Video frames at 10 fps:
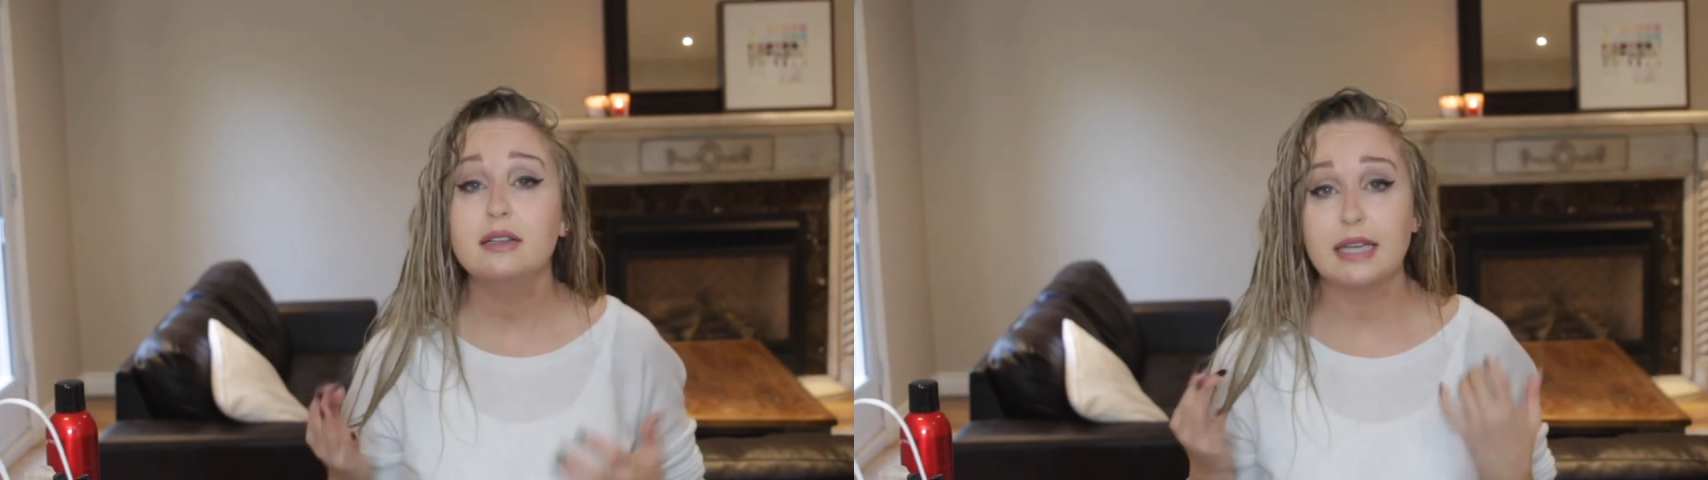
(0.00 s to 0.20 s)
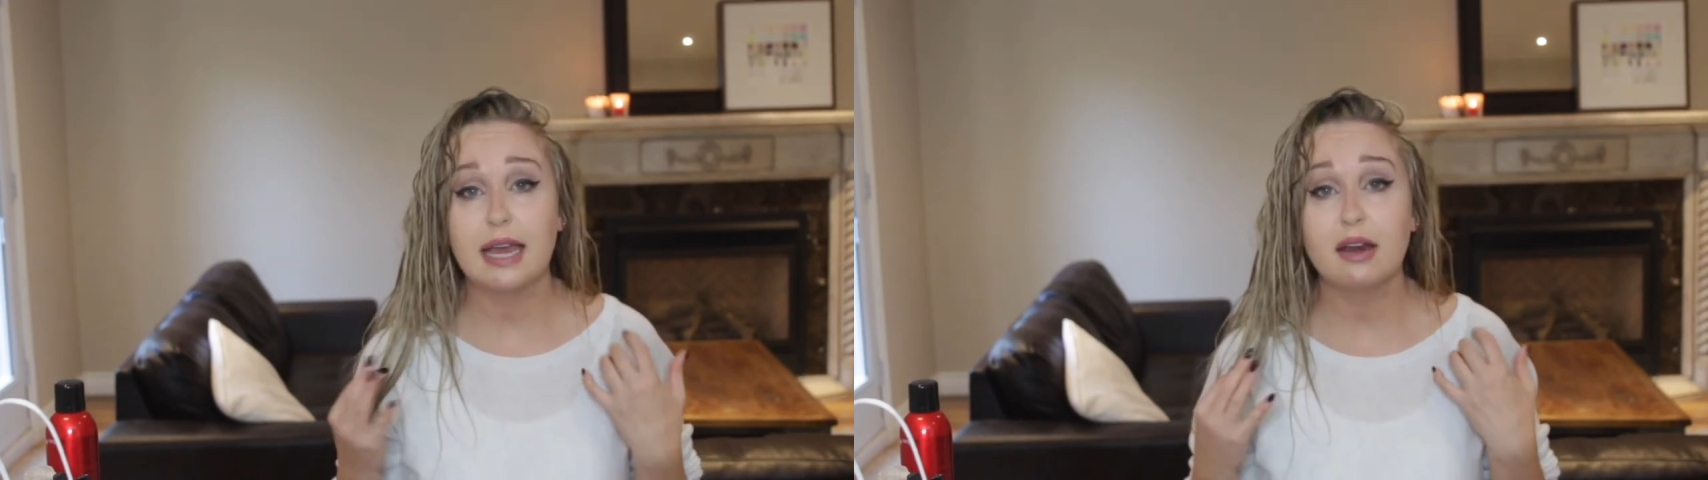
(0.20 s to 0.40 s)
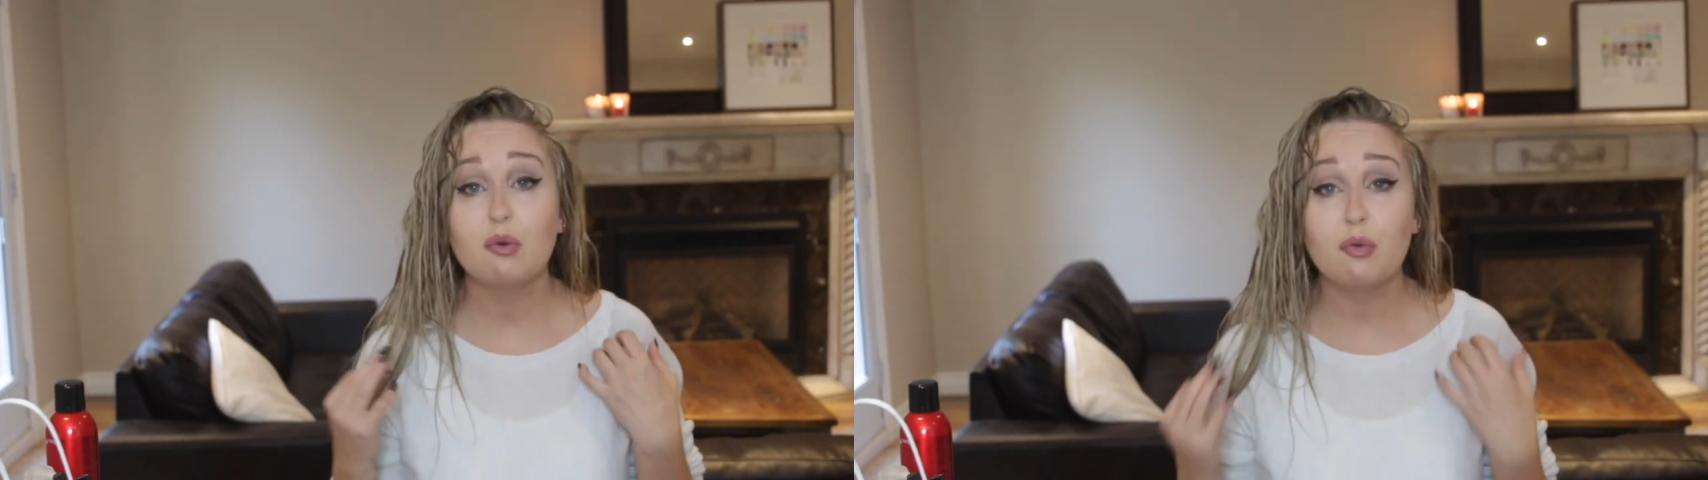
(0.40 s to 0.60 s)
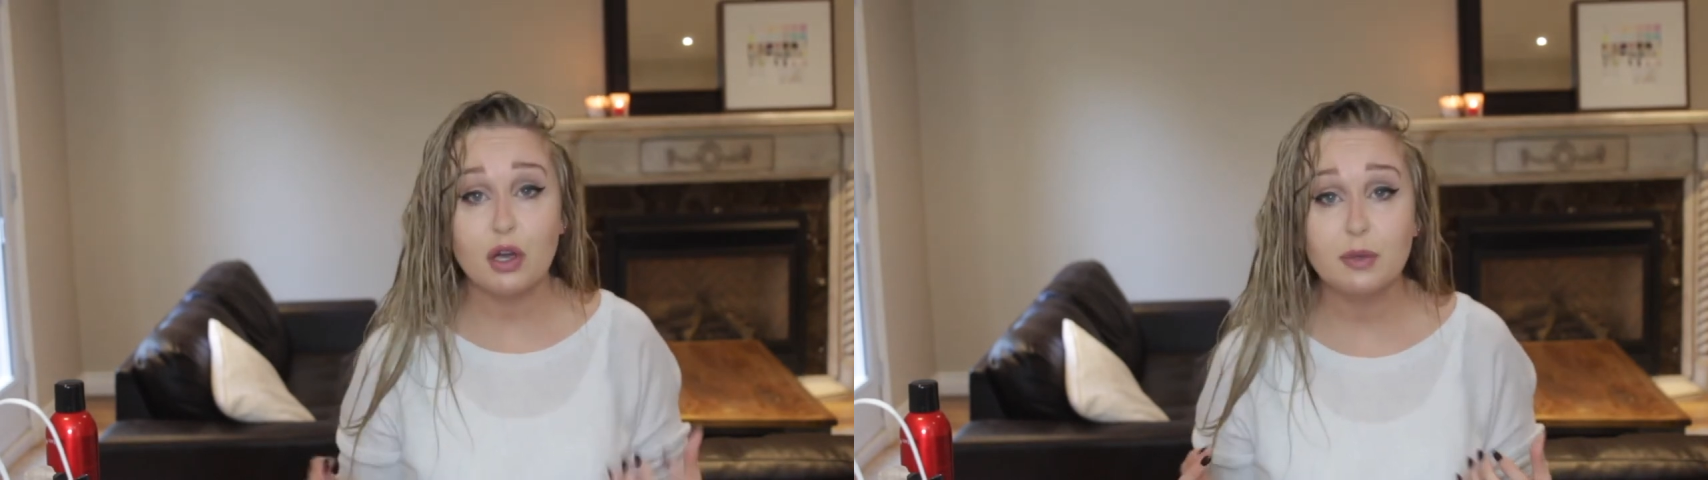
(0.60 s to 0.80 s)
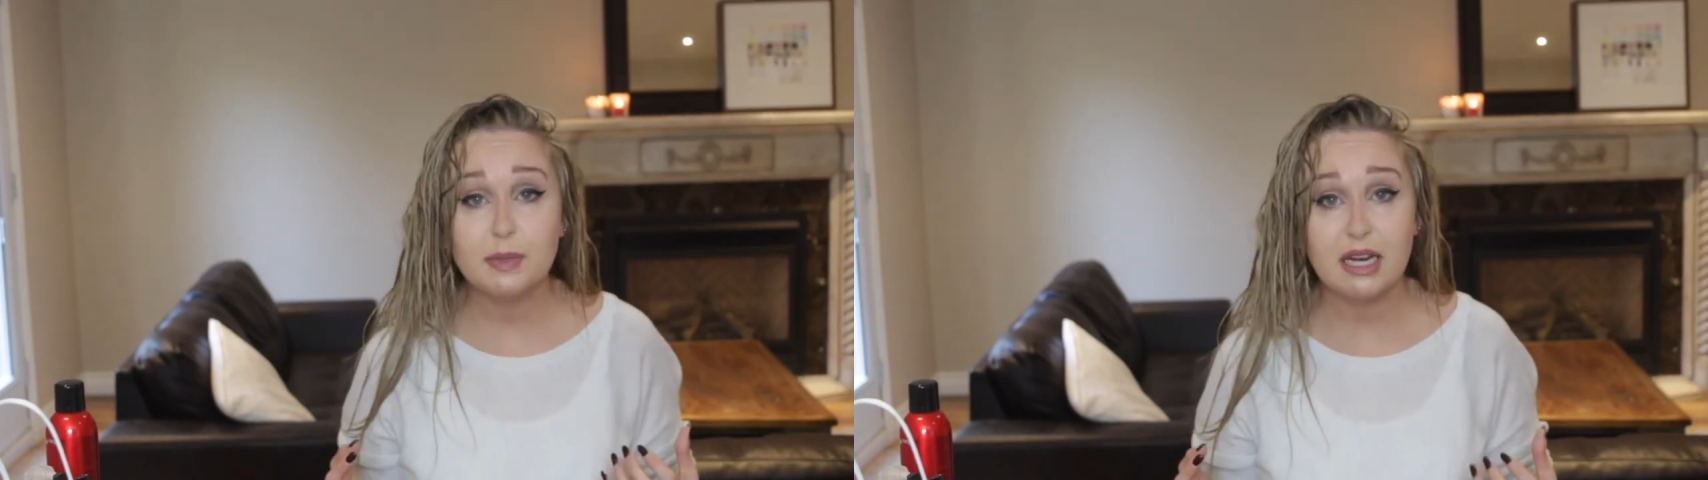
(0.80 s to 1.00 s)
to get
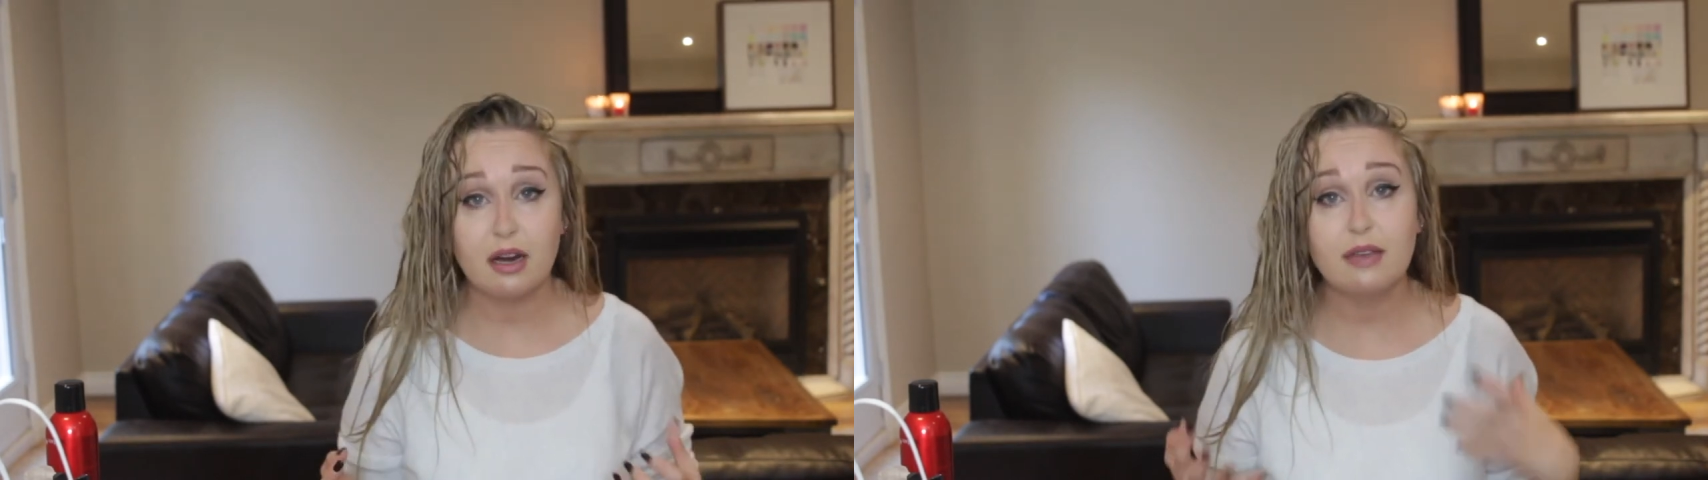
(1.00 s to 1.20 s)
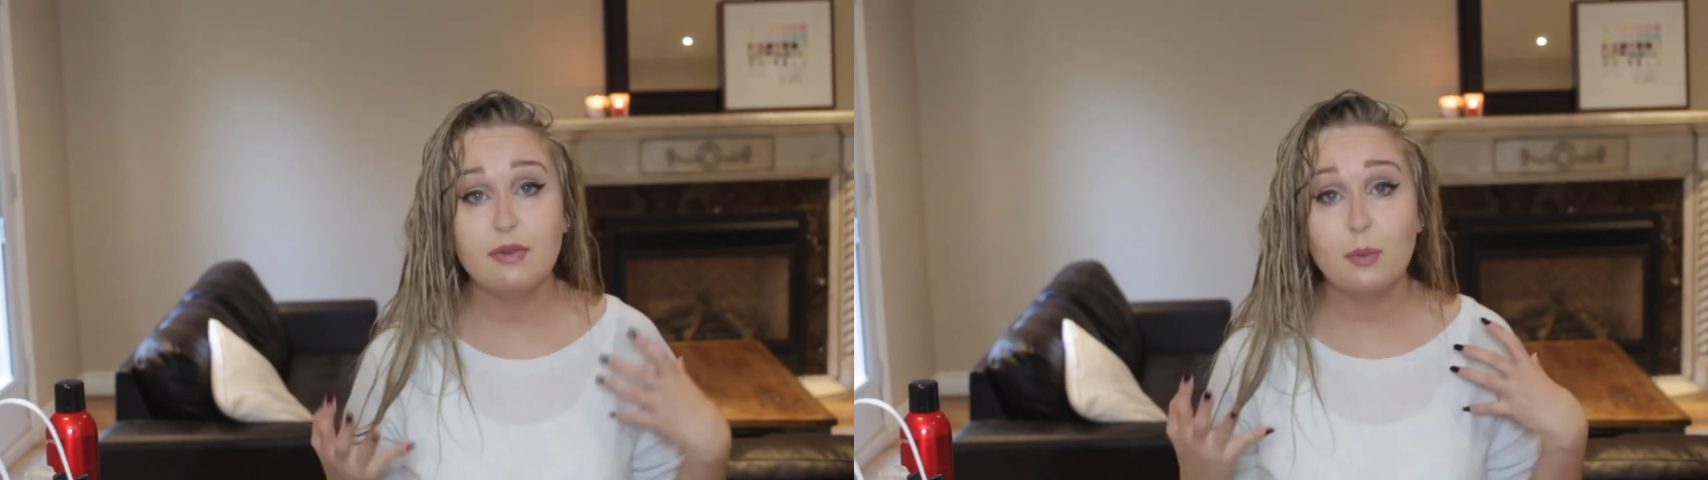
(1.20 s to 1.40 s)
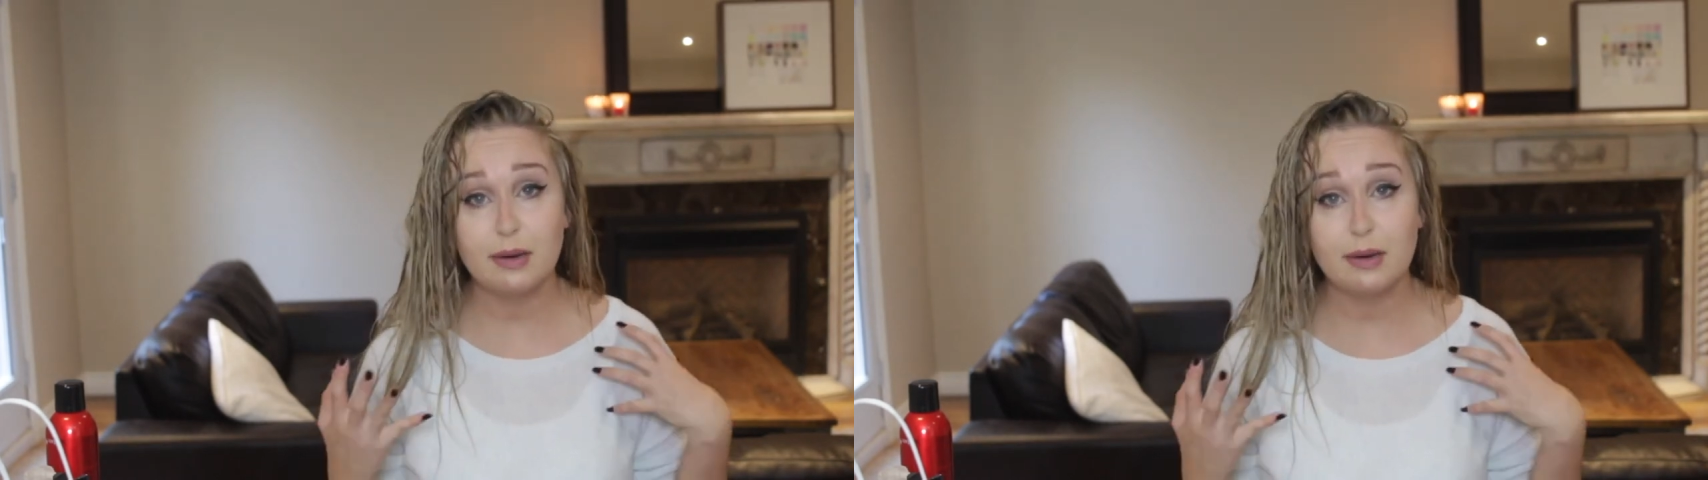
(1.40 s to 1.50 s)
voluminous hair even